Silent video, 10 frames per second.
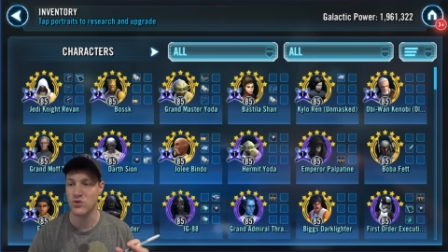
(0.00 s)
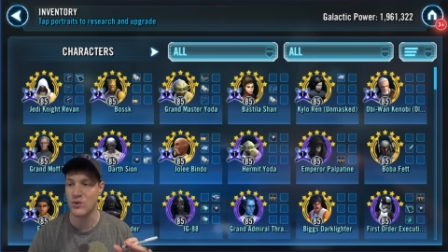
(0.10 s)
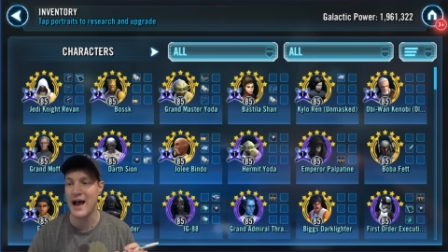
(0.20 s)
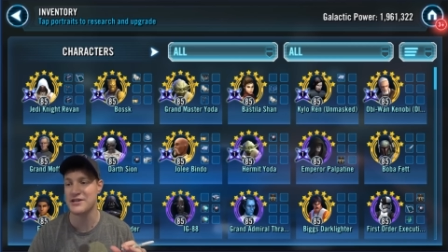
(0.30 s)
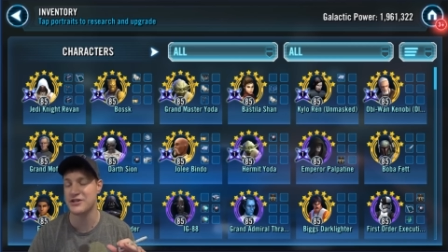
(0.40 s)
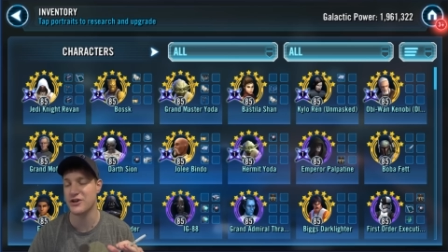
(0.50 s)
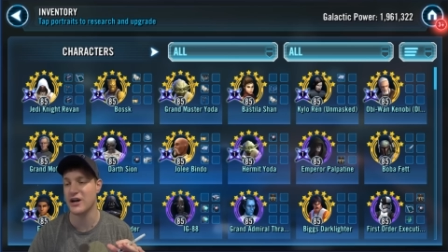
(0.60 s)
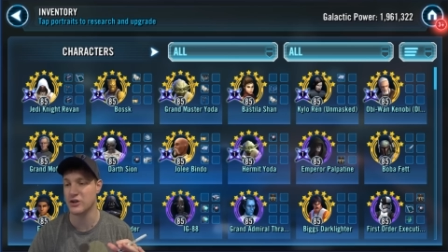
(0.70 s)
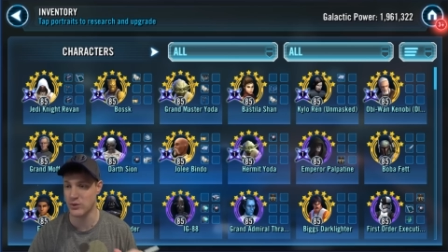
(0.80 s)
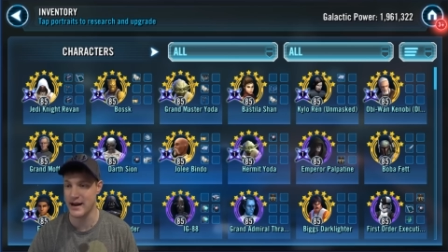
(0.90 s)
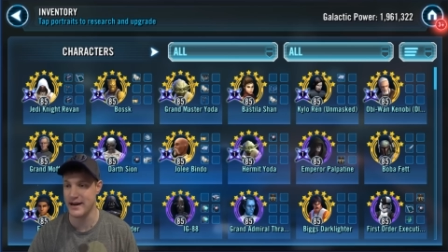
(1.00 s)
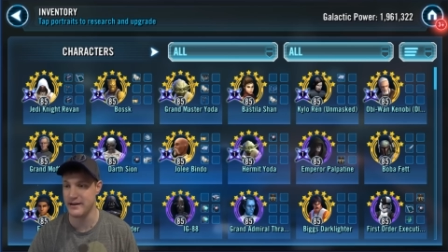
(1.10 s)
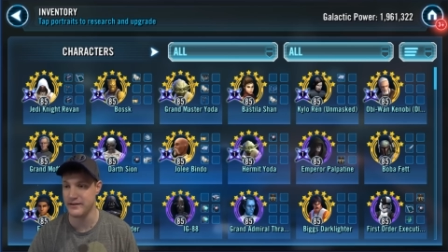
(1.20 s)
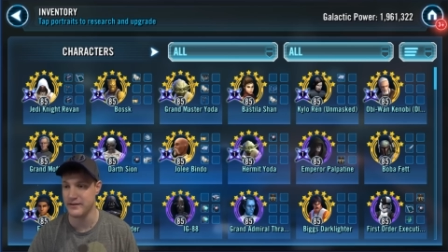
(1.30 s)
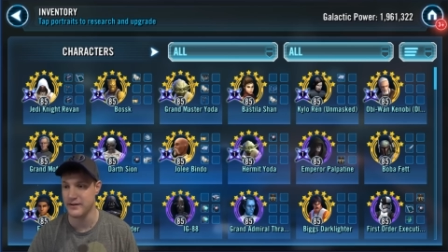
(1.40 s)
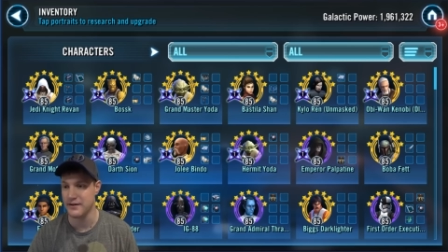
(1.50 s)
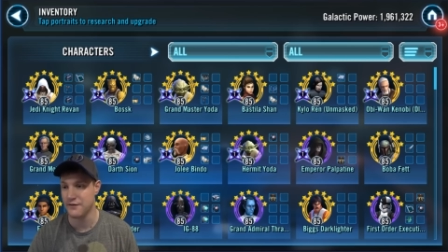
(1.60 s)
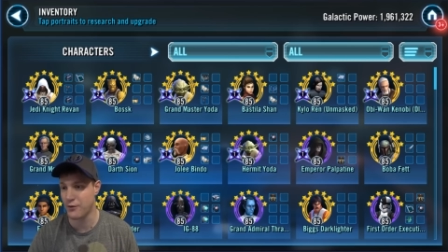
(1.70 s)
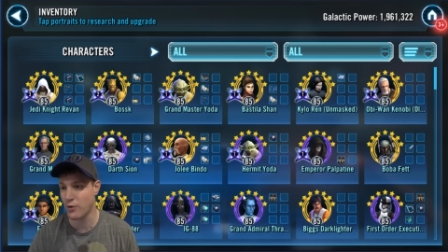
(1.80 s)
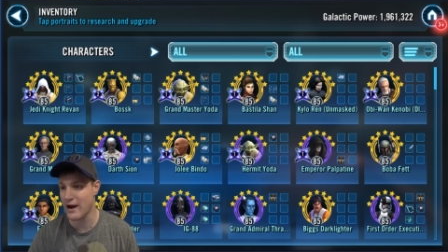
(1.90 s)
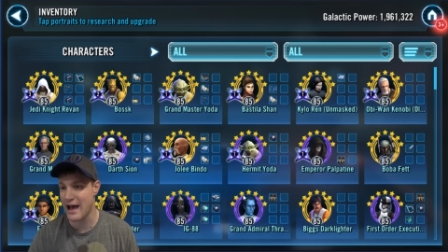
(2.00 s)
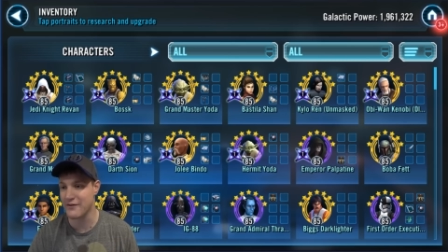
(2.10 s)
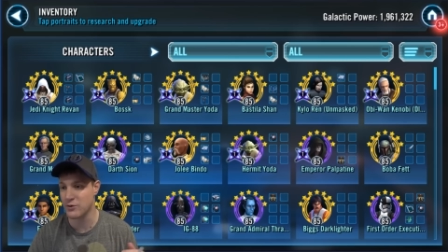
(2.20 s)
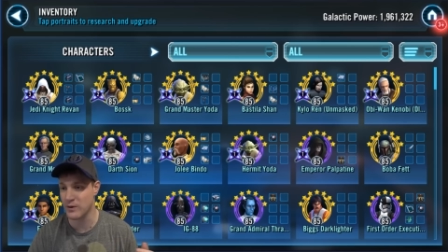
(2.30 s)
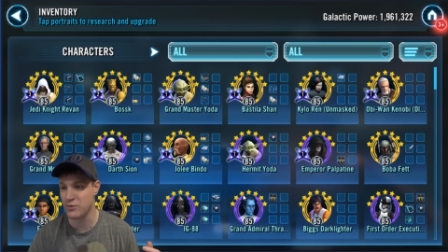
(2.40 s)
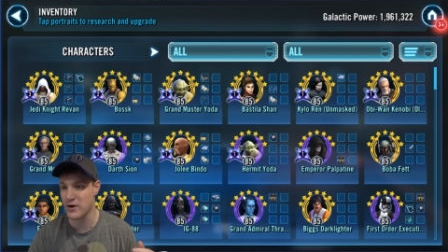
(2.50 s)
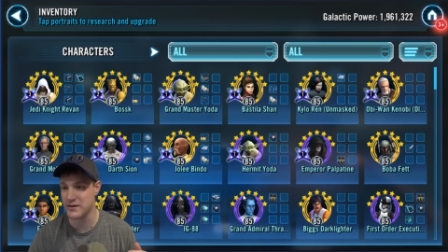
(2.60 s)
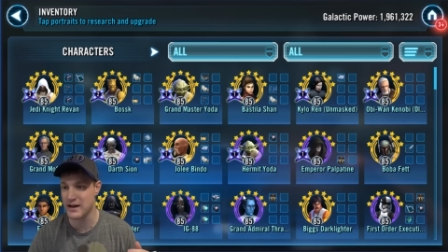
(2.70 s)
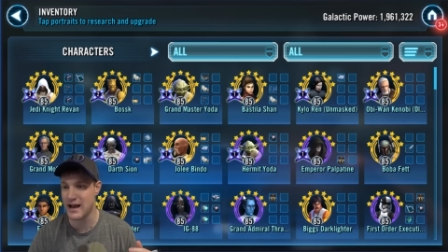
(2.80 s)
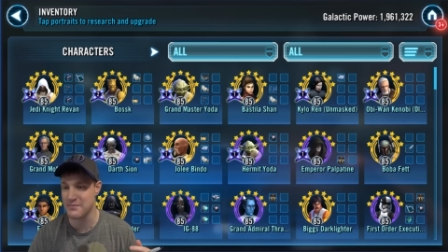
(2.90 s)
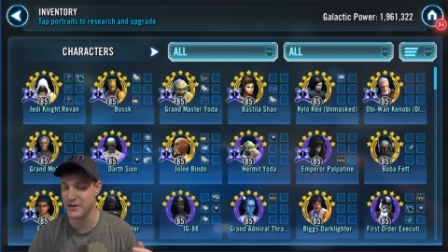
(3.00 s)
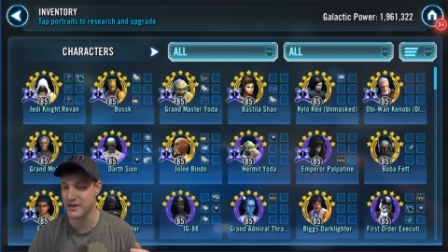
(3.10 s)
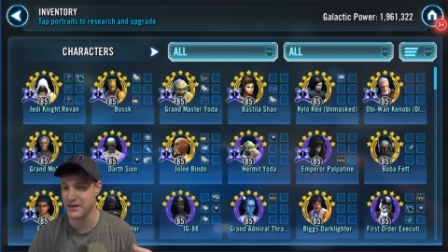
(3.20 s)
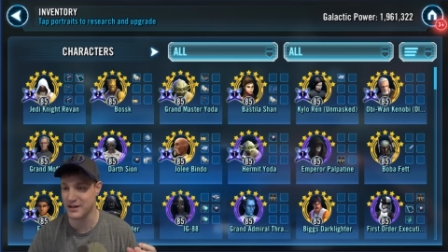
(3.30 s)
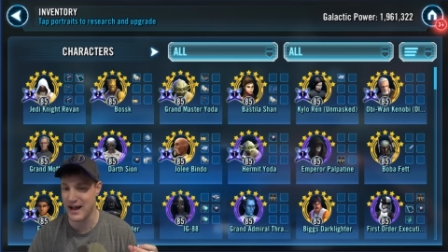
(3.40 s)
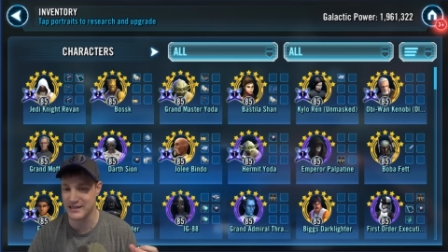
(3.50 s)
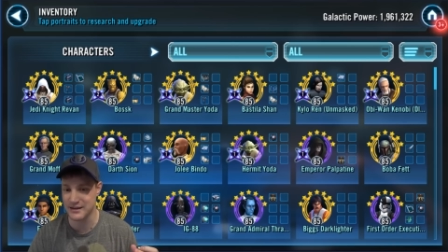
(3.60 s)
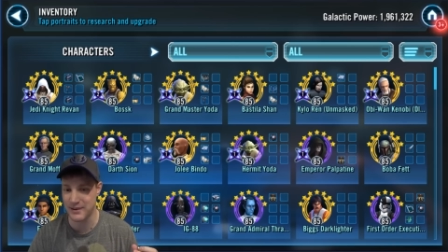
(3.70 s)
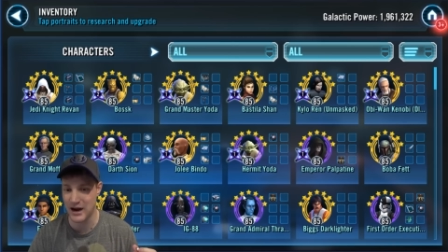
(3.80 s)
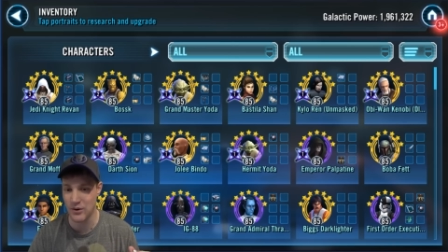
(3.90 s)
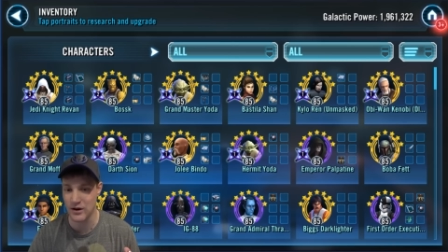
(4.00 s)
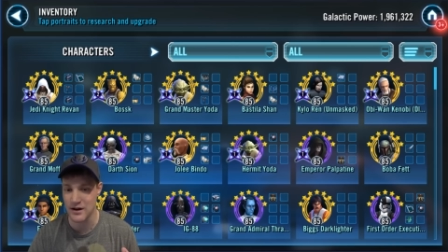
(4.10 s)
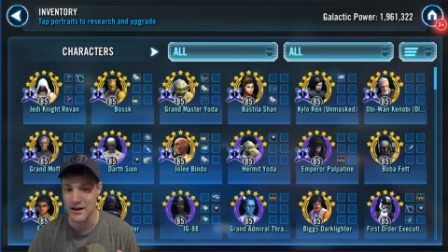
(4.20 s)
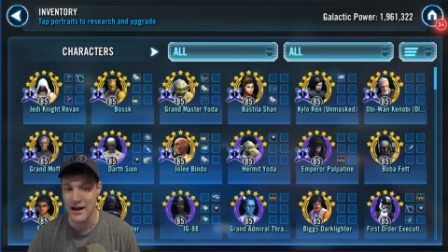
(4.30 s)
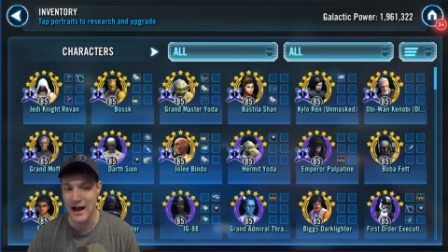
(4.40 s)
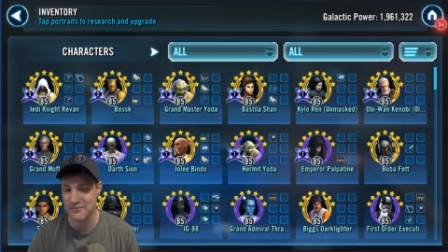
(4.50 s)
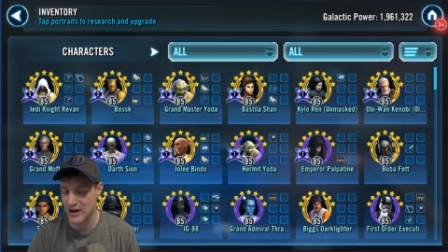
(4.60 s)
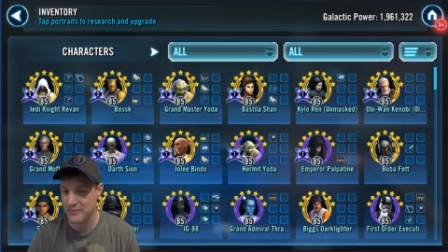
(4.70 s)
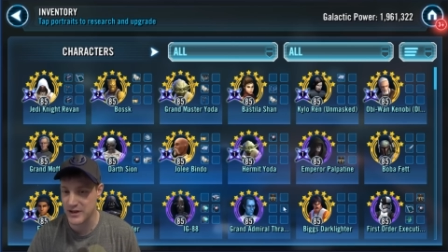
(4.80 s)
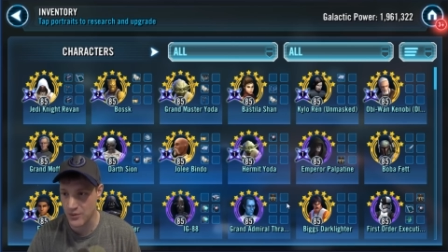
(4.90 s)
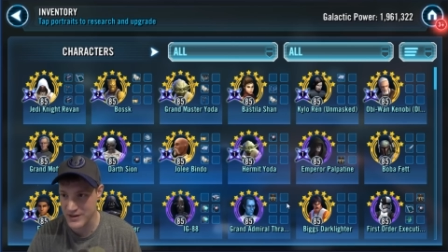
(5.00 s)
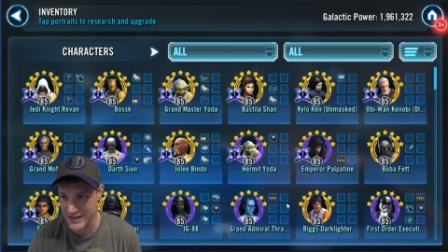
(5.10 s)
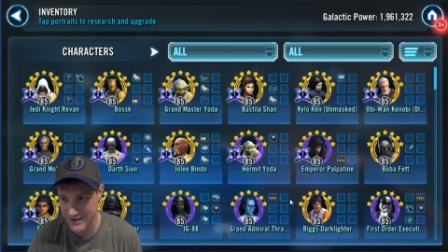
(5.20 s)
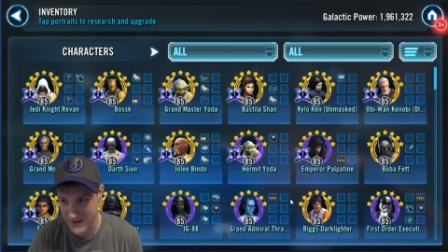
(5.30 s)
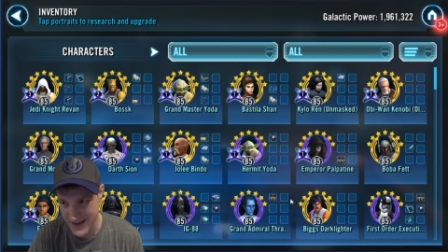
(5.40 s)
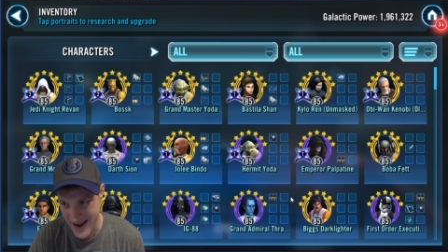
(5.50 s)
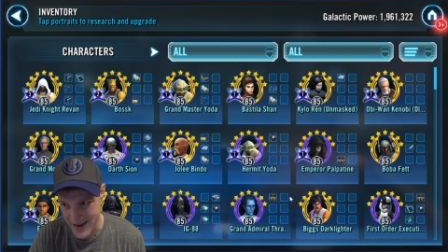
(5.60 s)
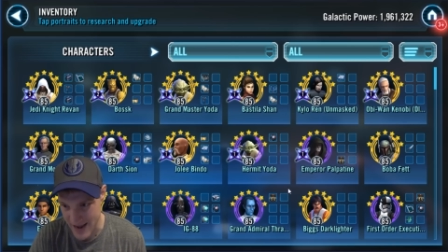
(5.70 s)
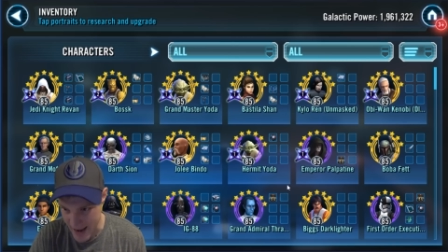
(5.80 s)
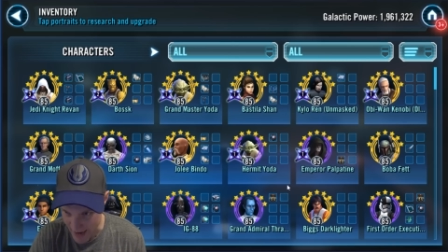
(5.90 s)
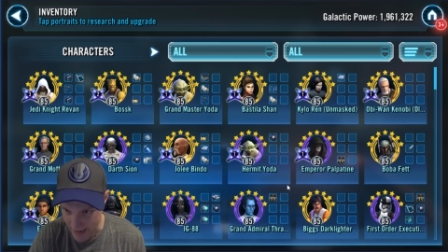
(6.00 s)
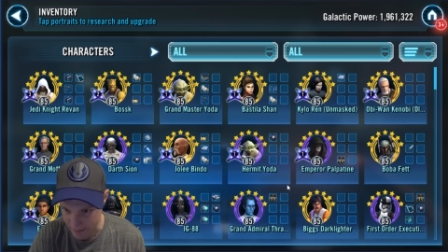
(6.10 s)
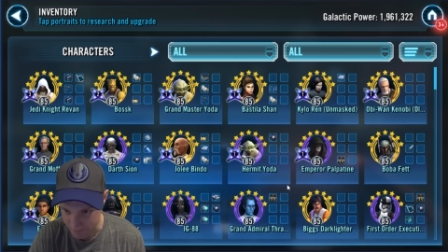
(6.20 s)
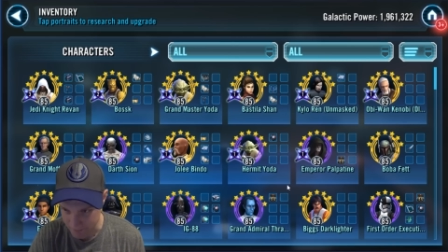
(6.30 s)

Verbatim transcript: roster a grade for having 1.9 million galactic power, I'm probably going to give it an A.